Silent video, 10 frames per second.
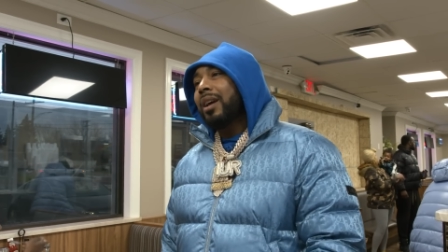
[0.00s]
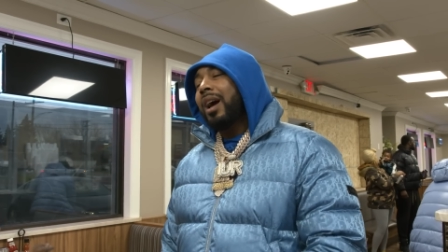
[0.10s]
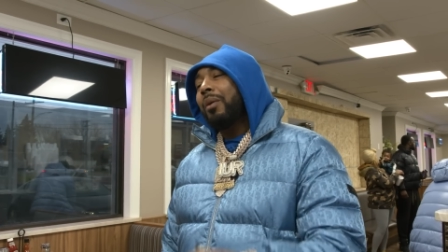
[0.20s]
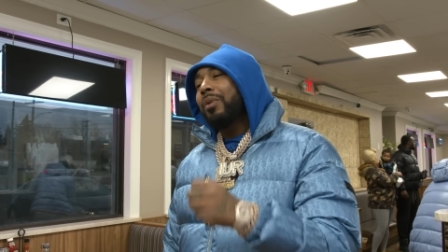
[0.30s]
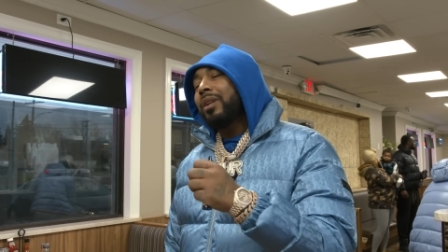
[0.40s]

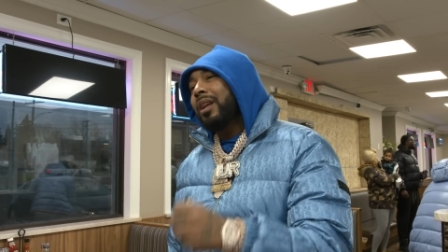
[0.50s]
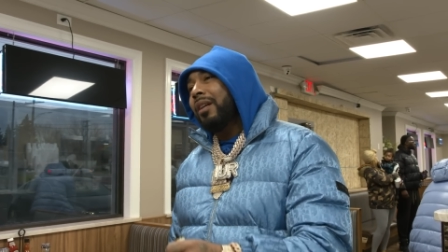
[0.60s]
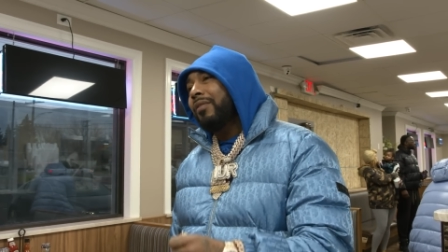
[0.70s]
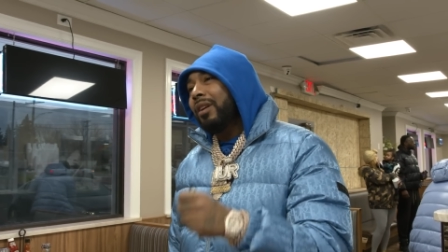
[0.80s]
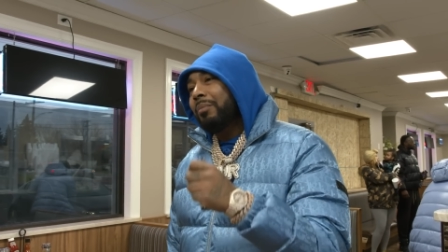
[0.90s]
I would
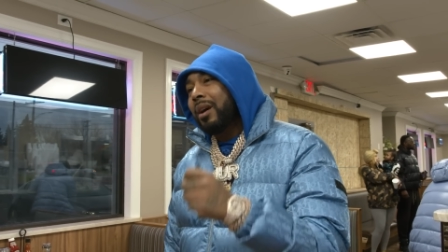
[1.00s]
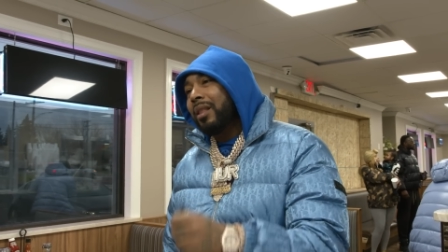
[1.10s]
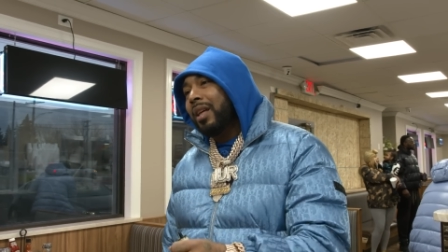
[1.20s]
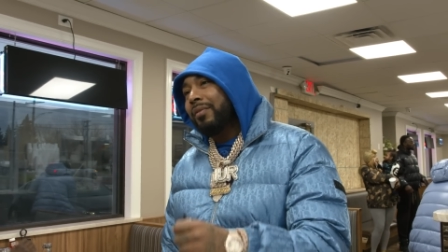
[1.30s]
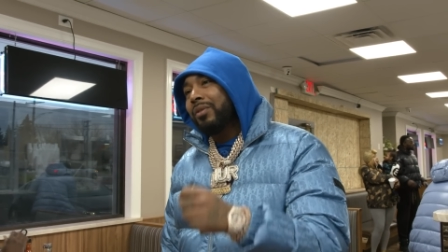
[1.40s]
never in my
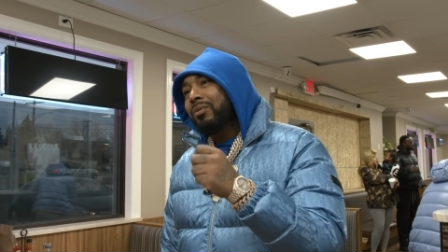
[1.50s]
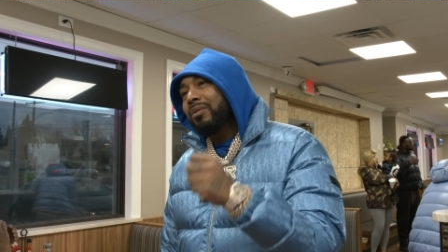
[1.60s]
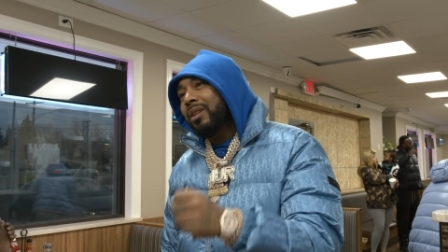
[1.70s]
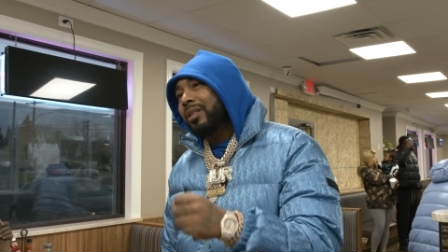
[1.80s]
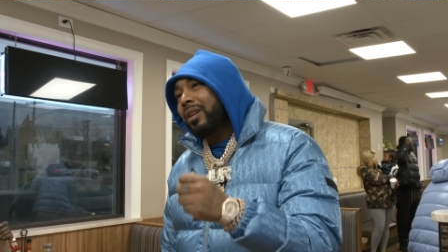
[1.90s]
life do
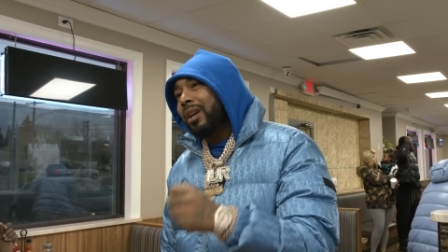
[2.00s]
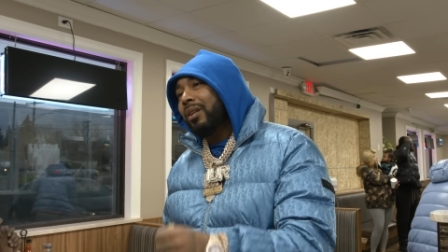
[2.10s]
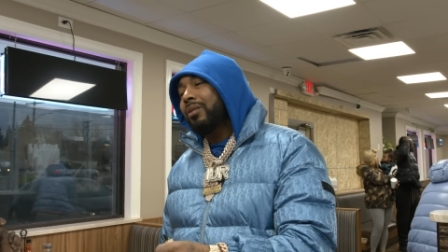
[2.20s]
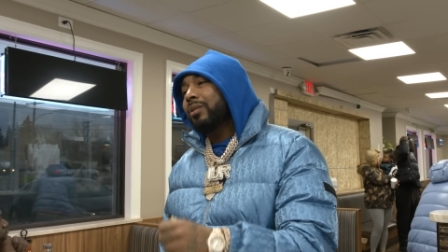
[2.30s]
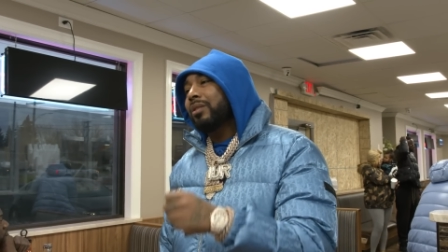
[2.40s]
nothing
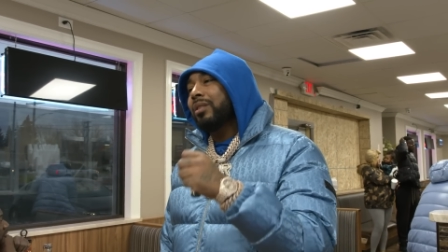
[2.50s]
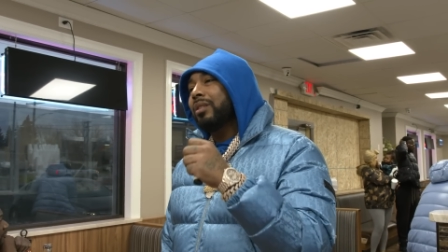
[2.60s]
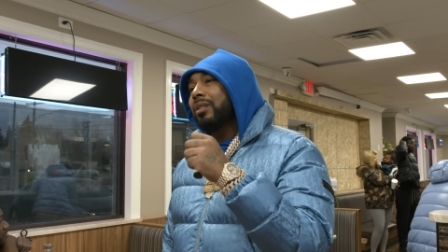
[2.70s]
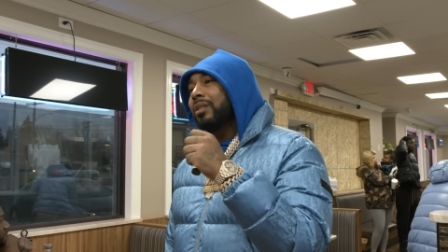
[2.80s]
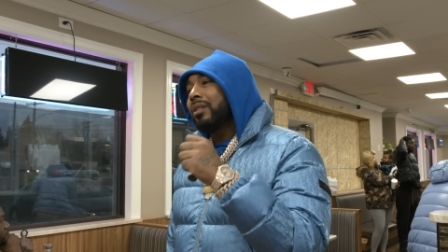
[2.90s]
else
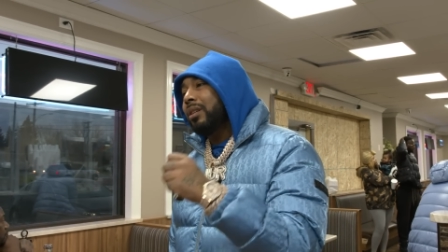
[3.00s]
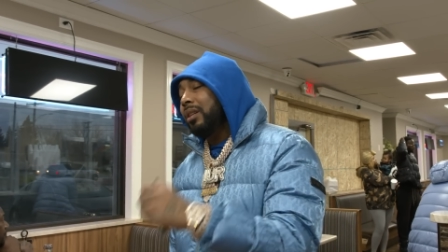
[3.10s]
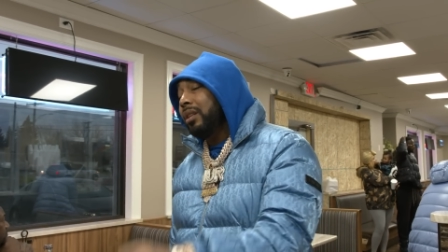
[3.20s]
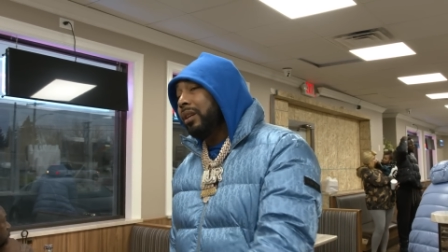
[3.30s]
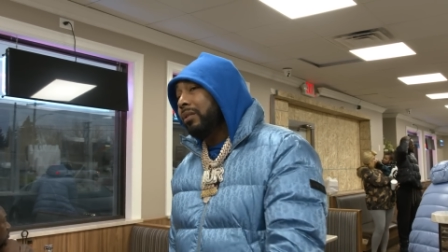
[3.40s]

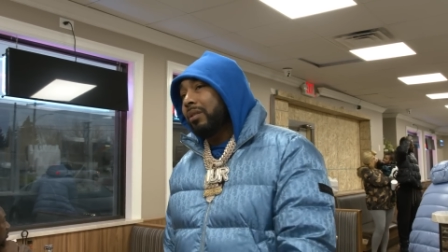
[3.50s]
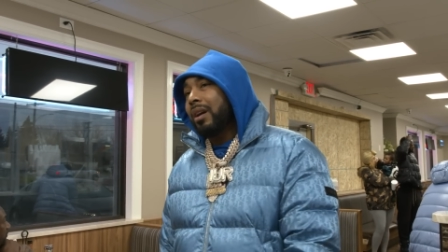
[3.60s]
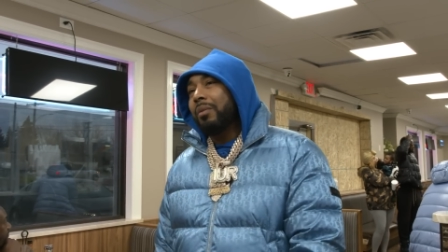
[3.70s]
illegal. I